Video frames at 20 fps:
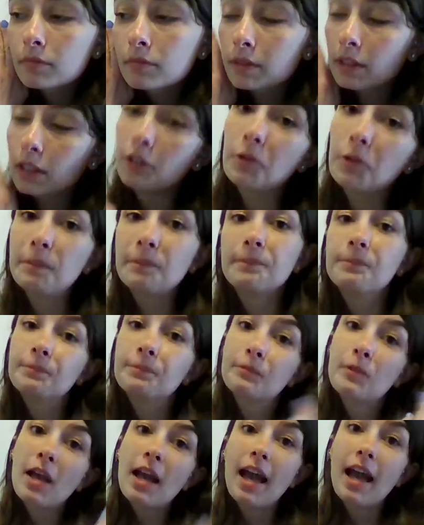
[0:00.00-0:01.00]
Oh,
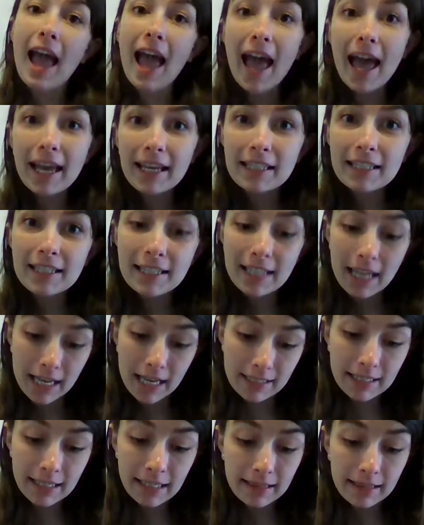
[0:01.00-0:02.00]
Ed
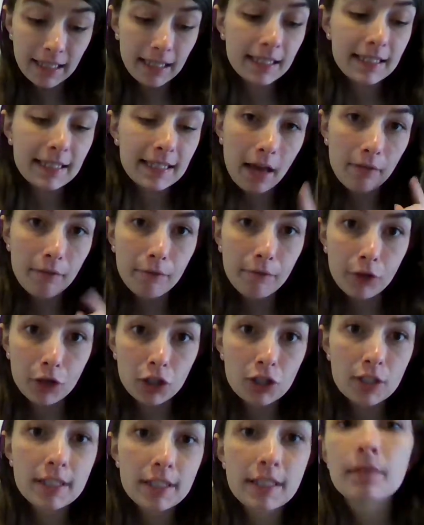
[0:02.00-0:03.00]
says he thinks that
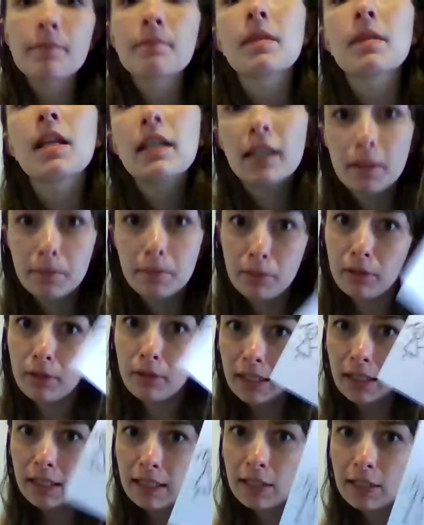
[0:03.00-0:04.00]
first the
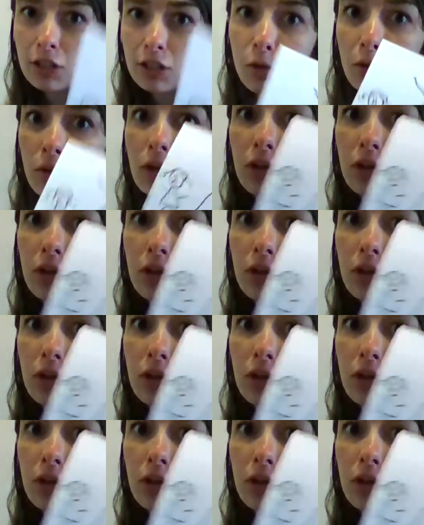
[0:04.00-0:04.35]
police told